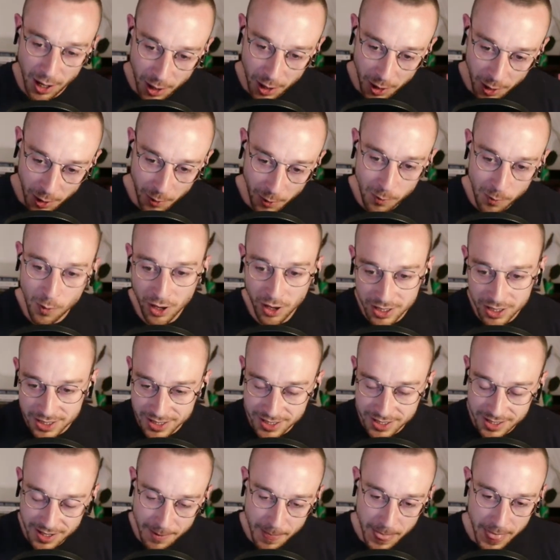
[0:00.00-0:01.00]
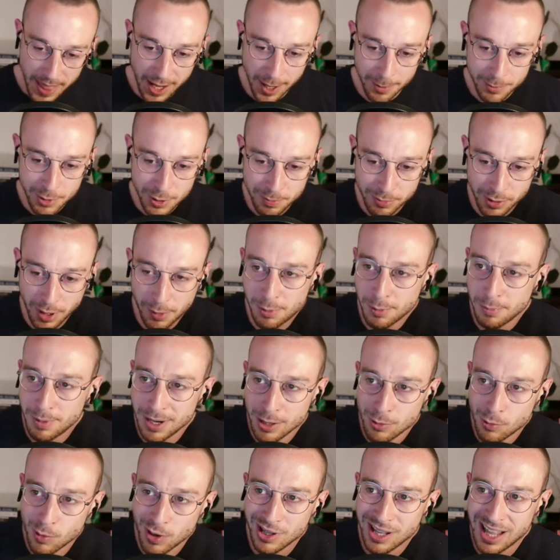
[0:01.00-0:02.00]
What you probably
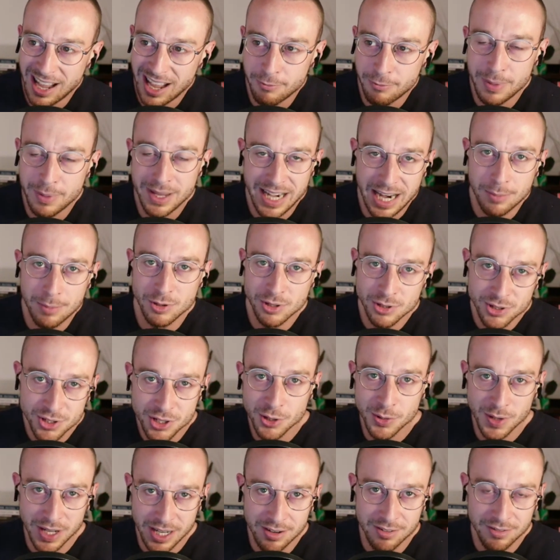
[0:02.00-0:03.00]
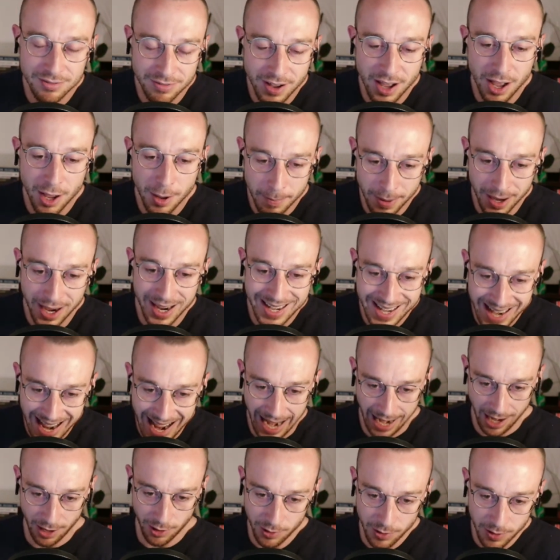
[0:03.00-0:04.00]
will have been able to infer by
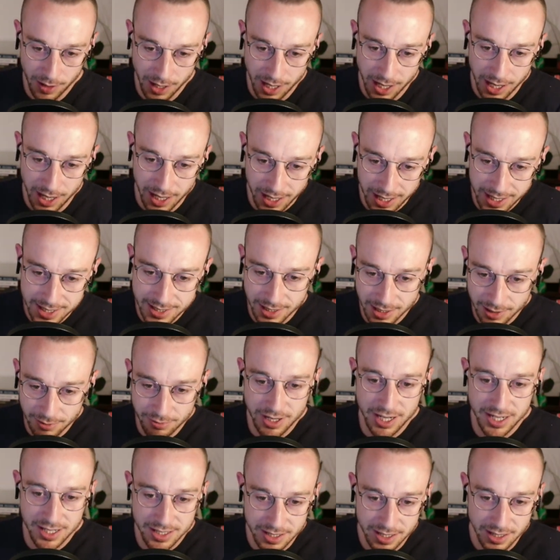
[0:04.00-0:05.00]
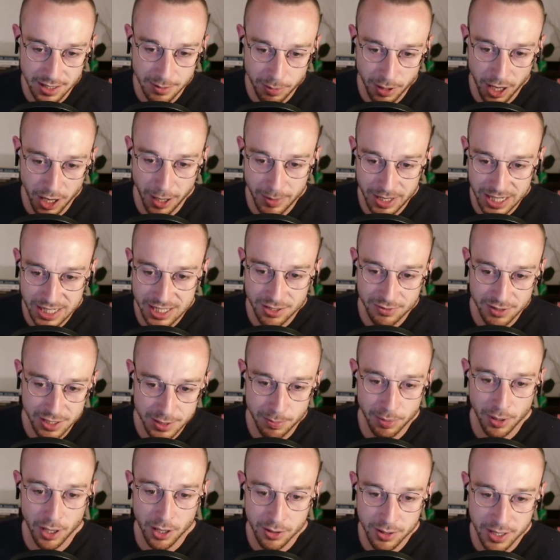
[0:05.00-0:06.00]
now is that the reason the Prime Minister is
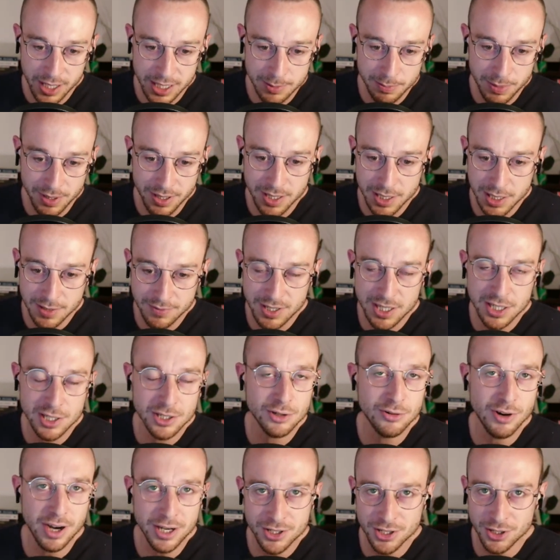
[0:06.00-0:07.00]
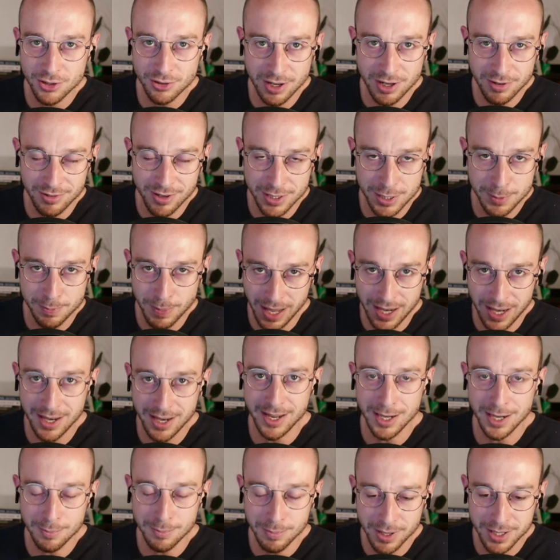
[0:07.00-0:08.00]
broke is because of discretionary
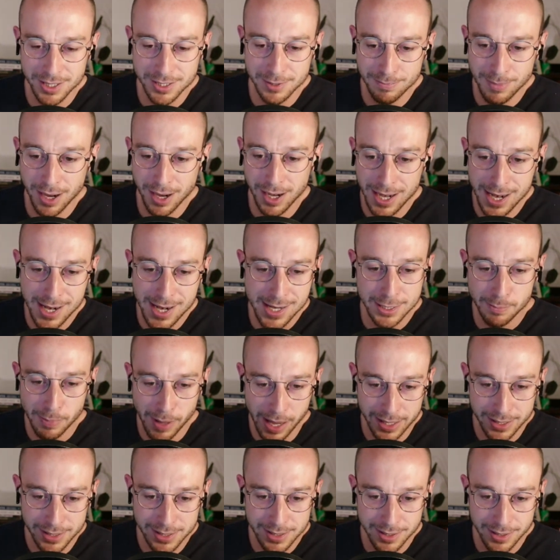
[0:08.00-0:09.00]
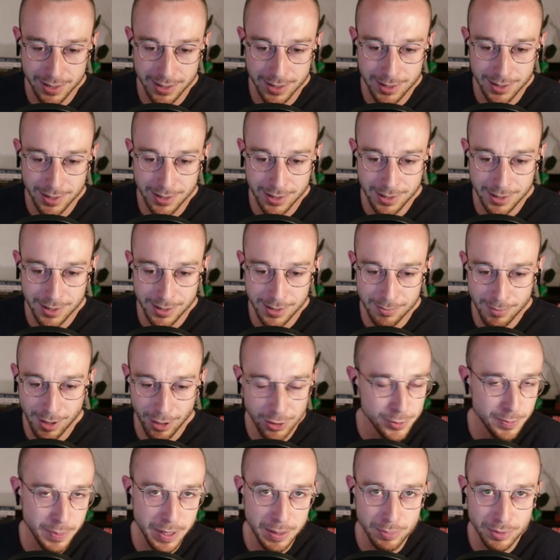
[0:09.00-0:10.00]
spending, because of money he spends that
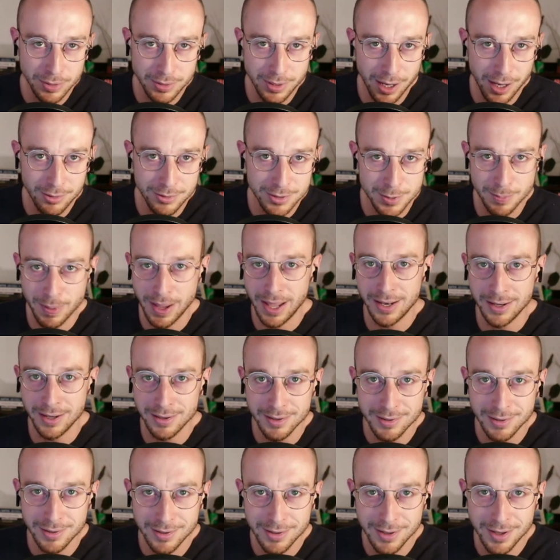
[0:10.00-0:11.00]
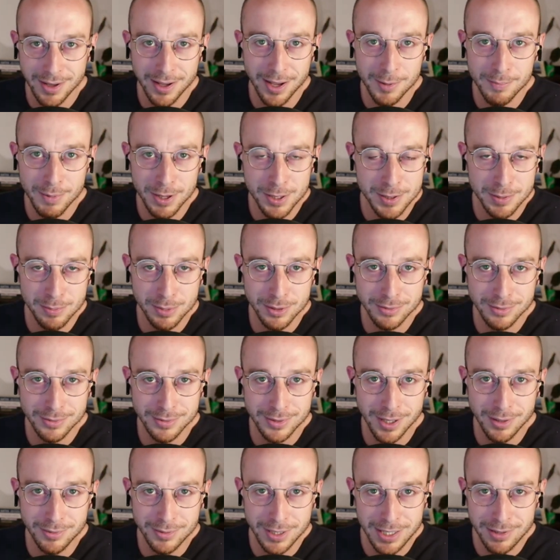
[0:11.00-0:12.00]
most people don't spend, and most people
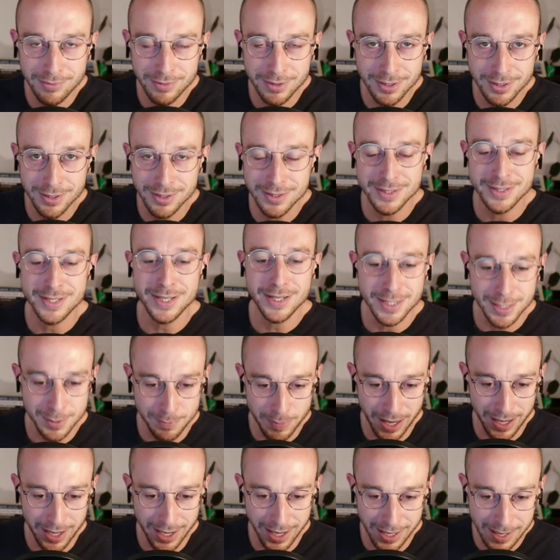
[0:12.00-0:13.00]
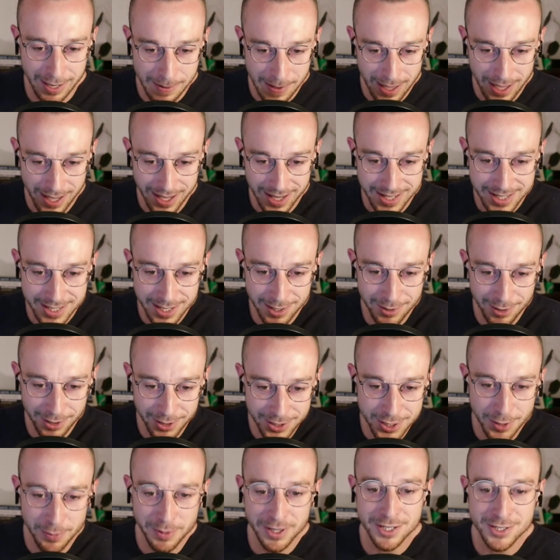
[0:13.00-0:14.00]
don't even consider spending. So on
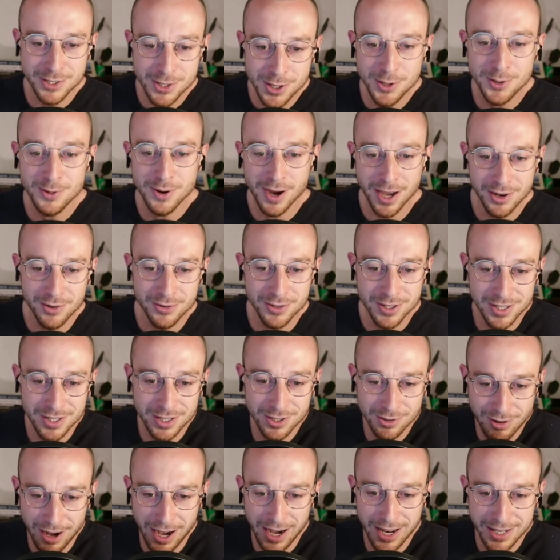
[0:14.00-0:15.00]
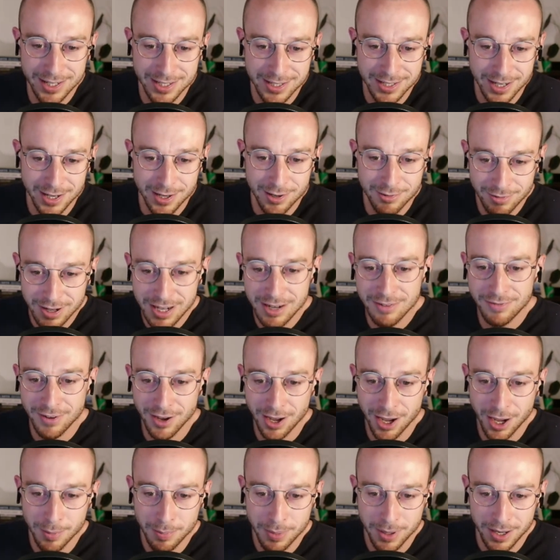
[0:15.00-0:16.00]
top of the 200 grand
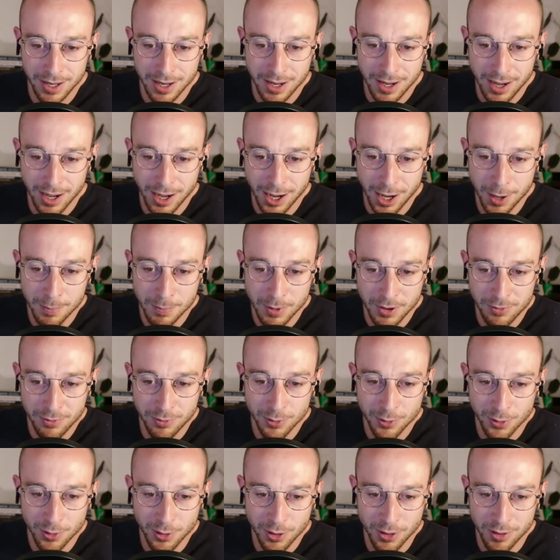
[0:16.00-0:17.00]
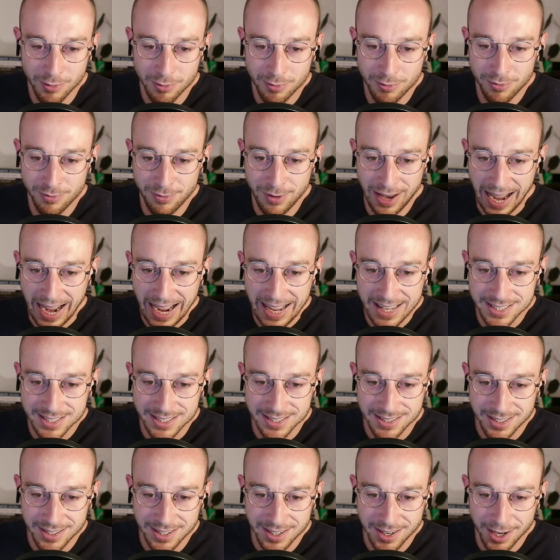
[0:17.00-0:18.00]
refurb for the flat,
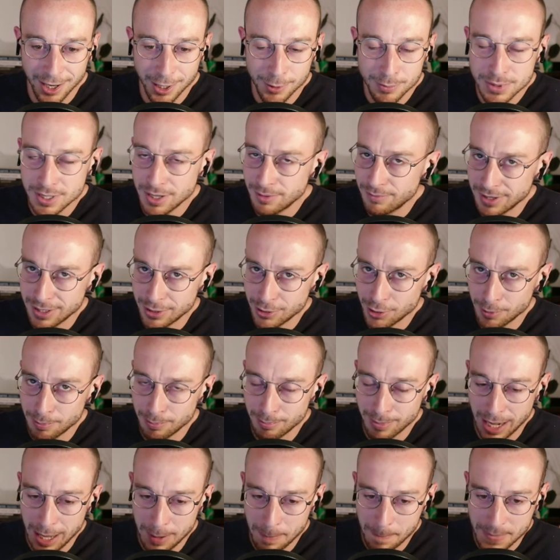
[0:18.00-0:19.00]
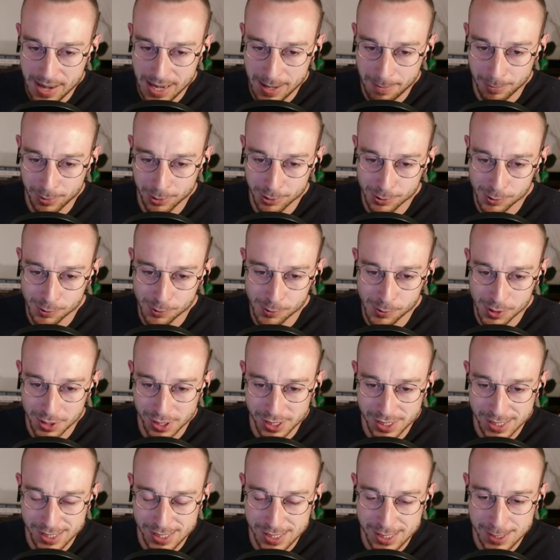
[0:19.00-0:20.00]
something not many people would
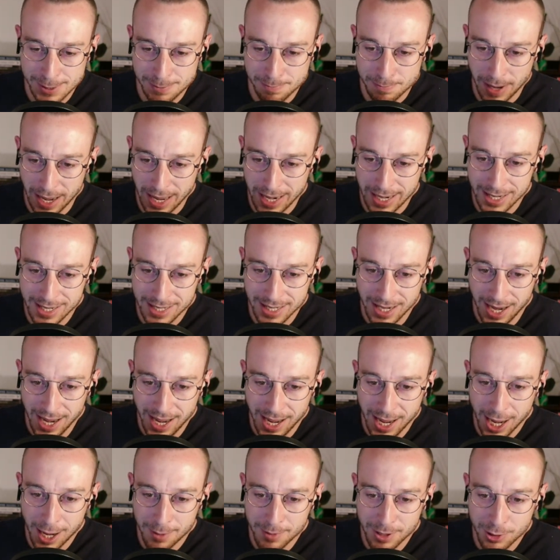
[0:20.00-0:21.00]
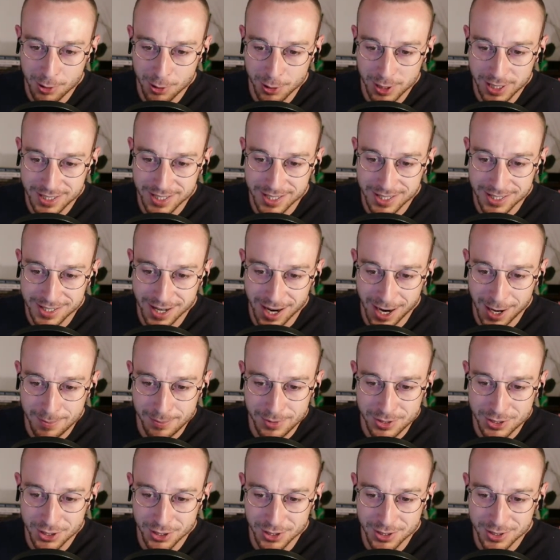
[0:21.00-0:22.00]
spend. According to the Times,
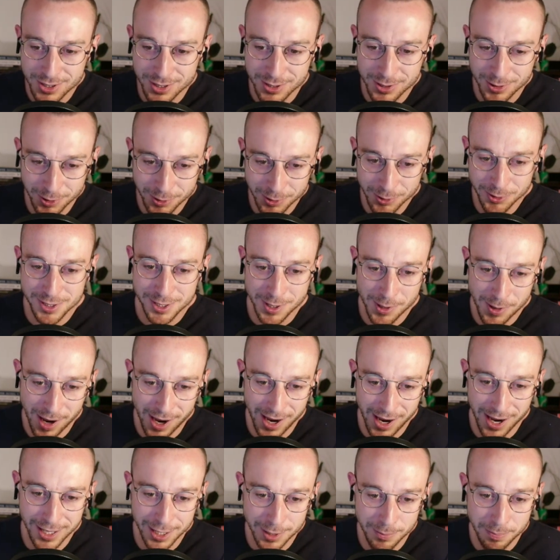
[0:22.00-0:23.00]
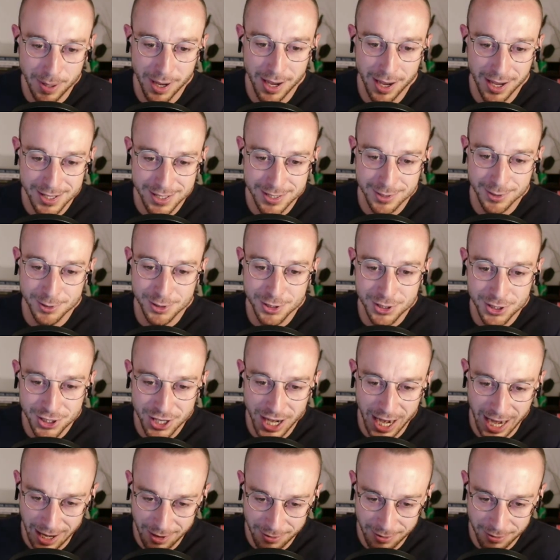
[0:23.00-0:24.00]
Johnson also hired a personal
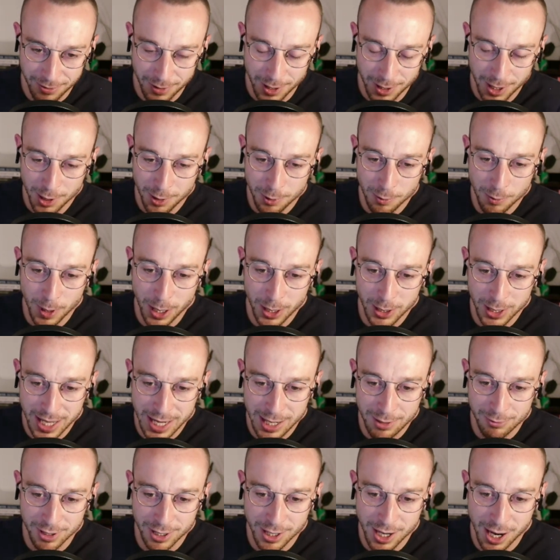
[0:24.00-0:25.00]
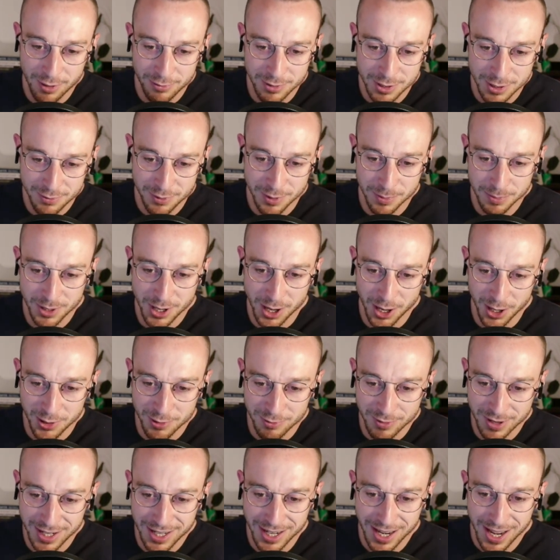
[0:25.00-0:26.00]
chef while he recovered from
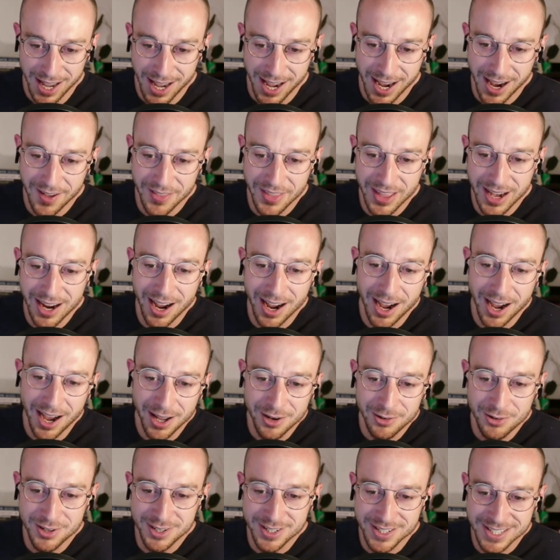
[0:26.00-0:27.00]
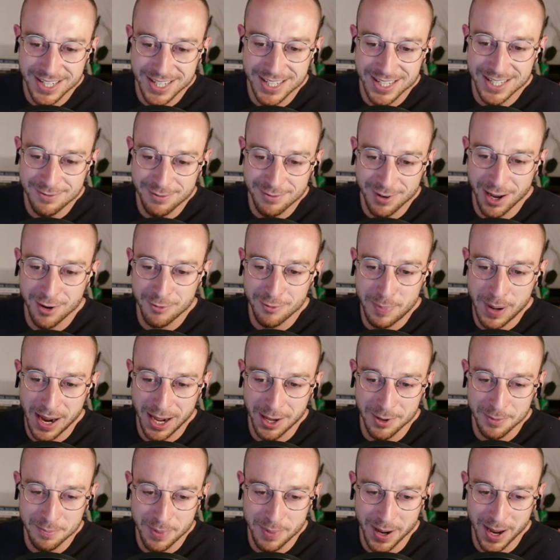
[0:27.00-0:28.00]
COVID, and then at
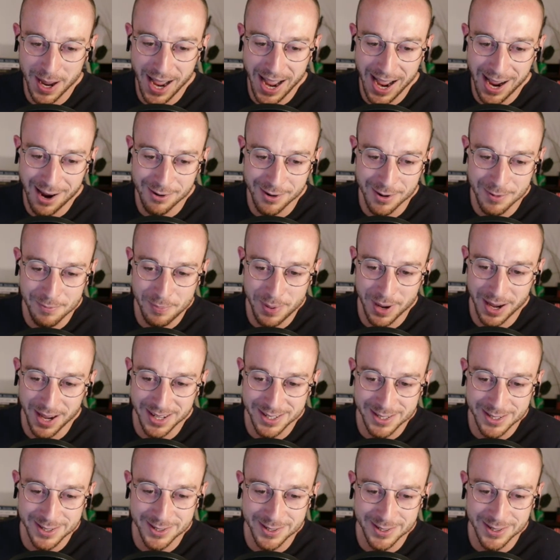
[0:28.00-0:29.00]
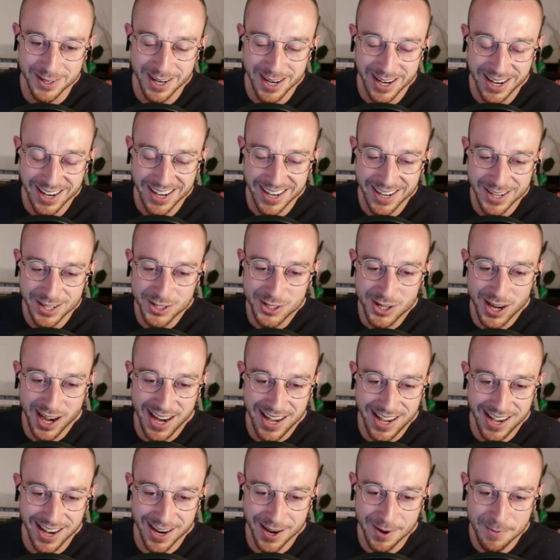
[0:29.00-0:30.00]
£165 per hour personal
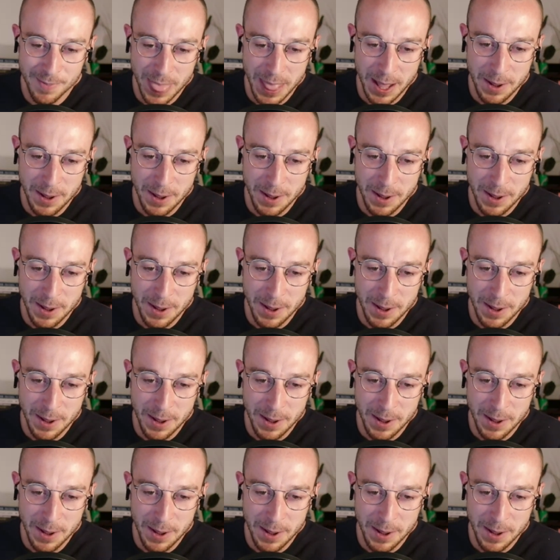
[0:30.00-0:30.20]
trainer.